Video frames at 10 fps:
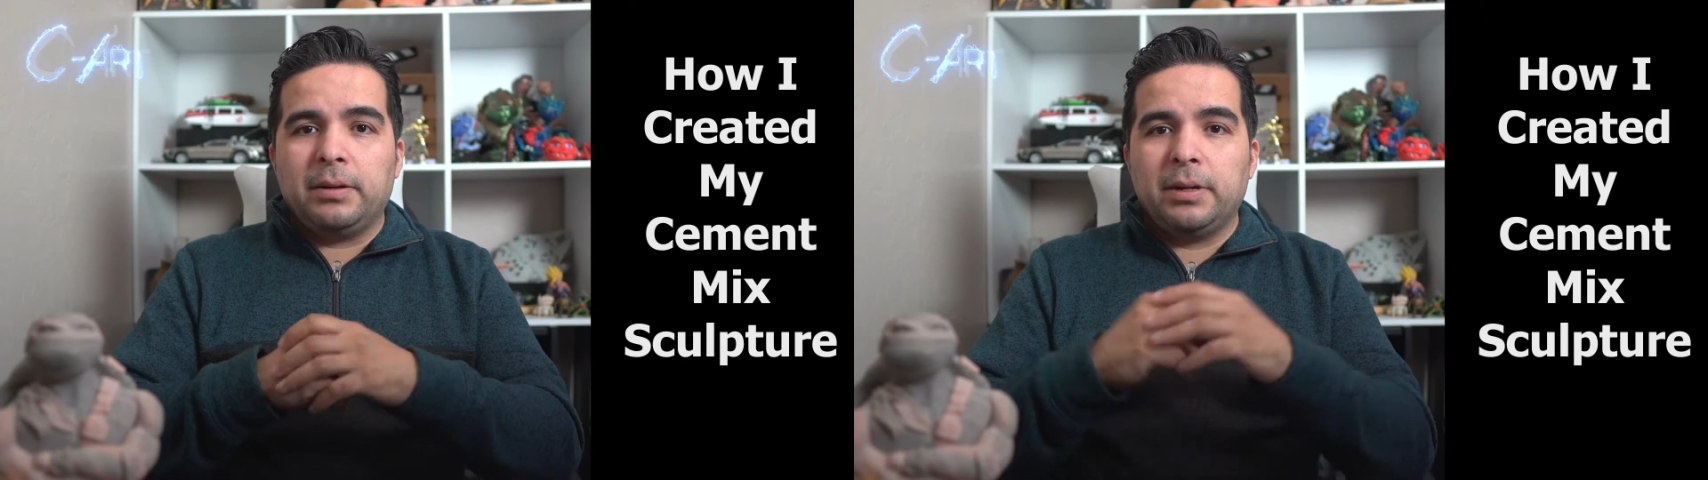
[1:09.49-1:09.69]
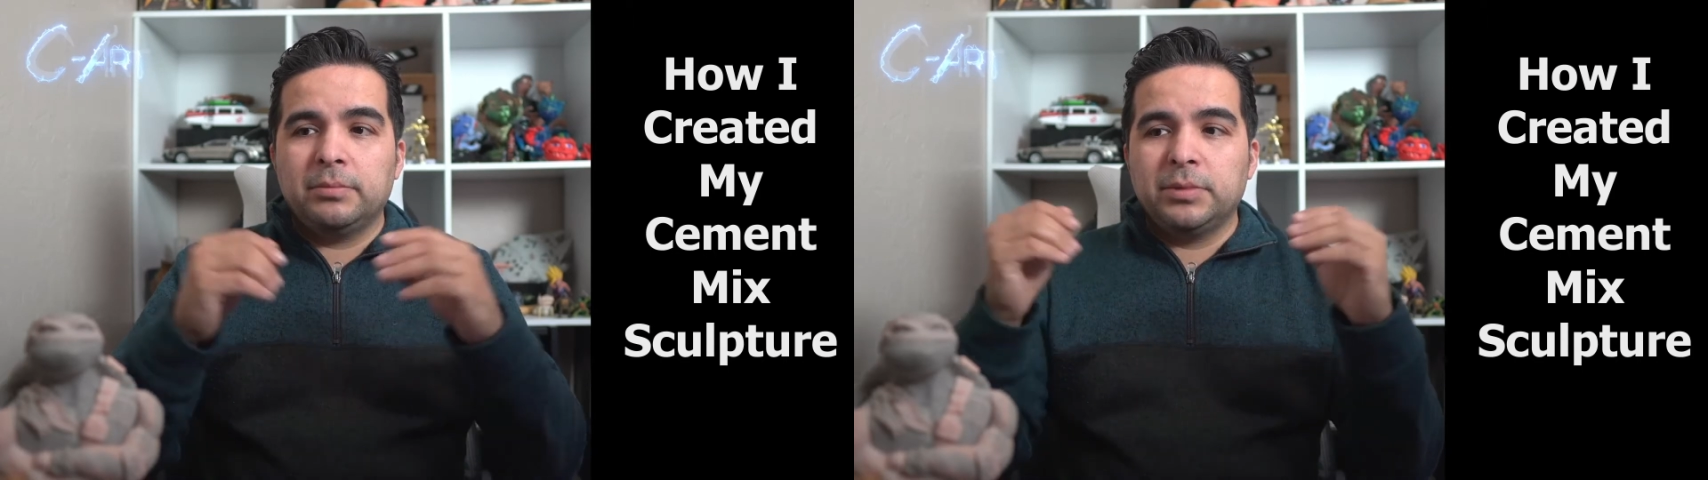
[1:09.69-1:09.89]

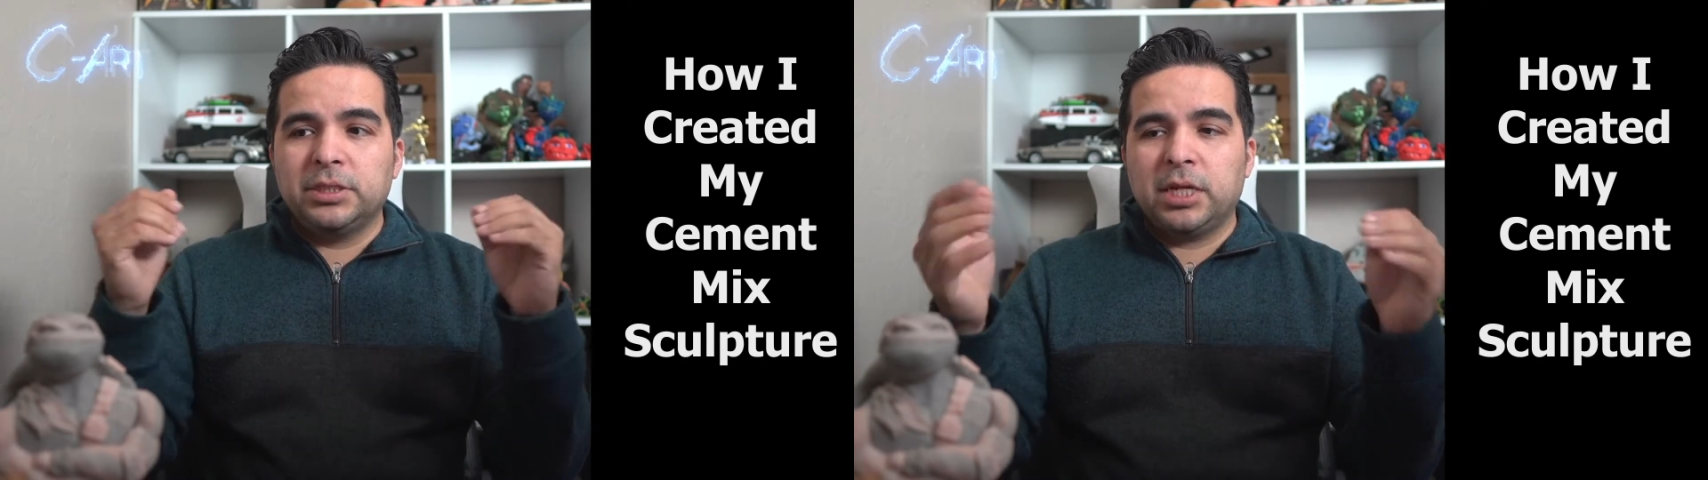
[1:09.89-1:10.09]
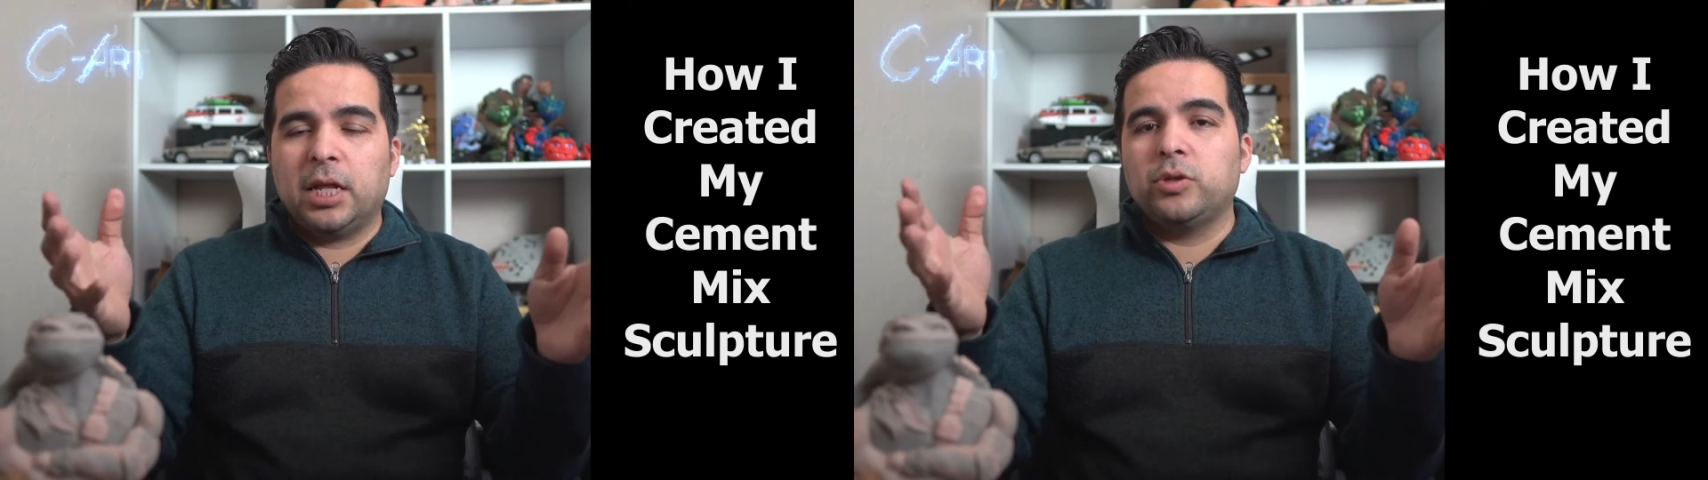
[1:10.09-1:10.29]
let me
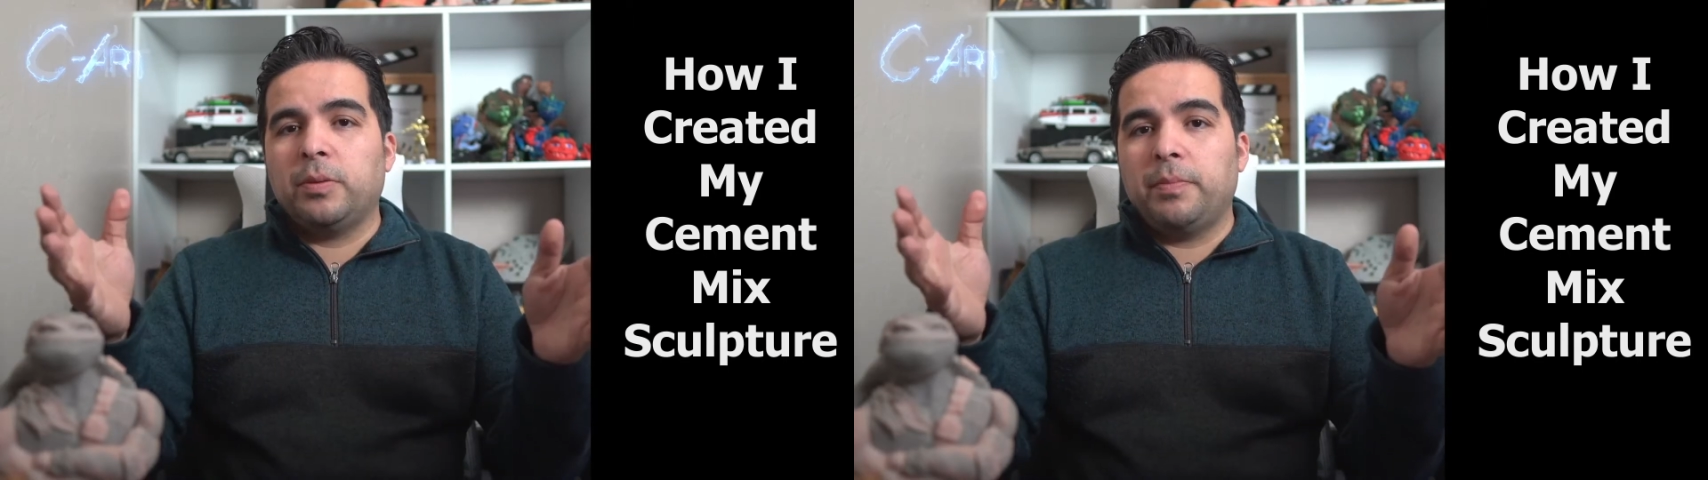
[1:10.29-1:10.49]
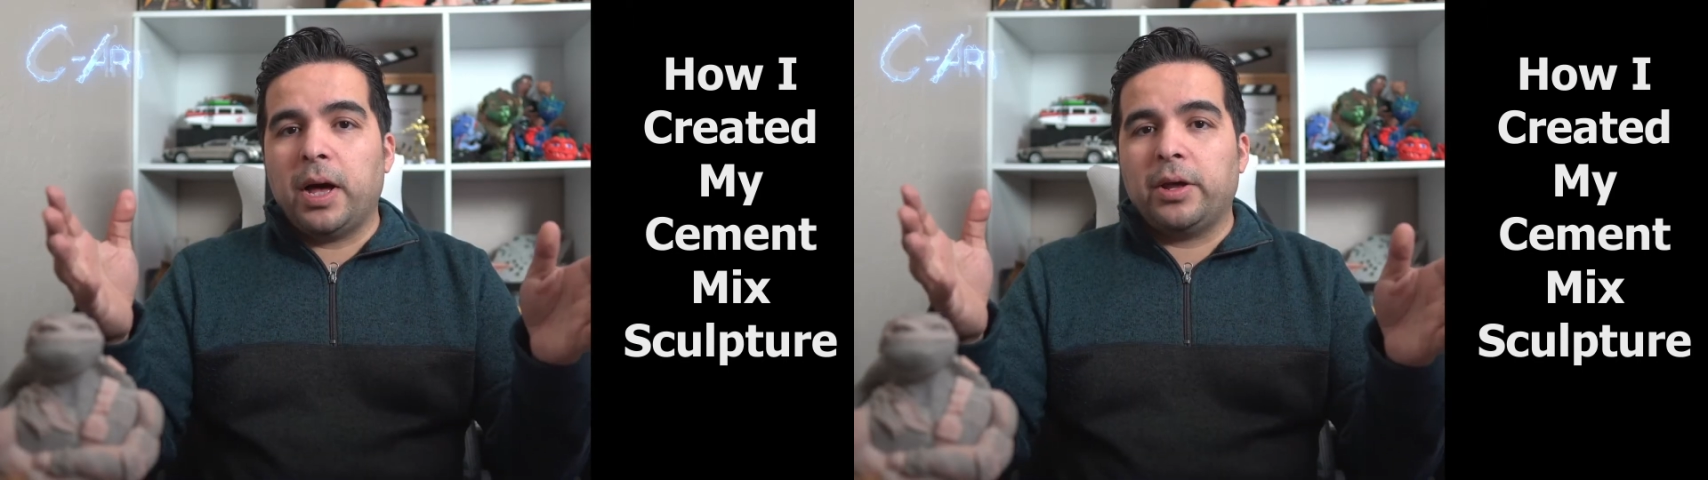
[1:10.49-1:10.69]
tell you
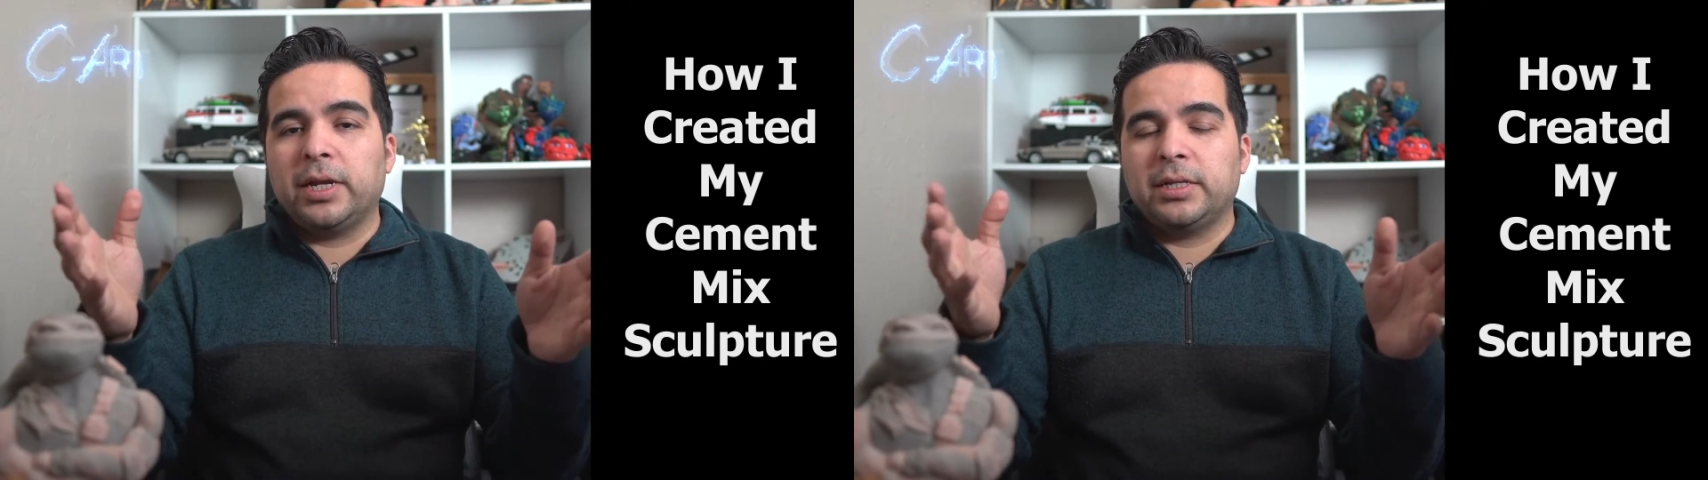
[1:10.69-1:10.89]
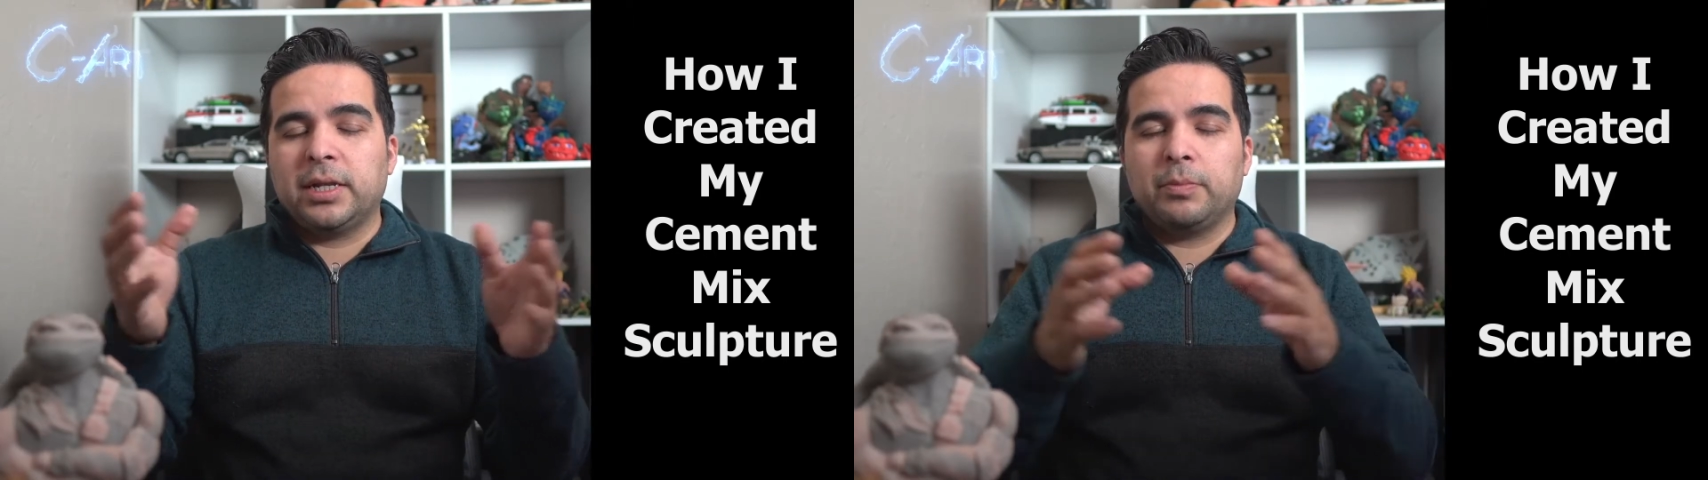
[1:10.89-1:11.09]
about it.